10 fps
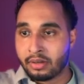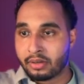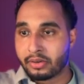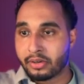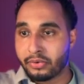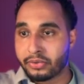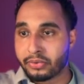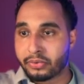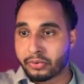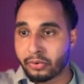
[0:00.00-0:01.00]
go to
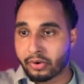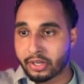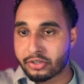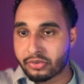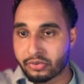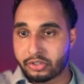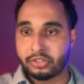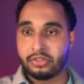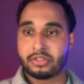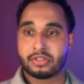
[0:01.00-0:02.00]
core
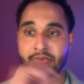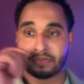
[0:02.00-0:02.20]
instructions.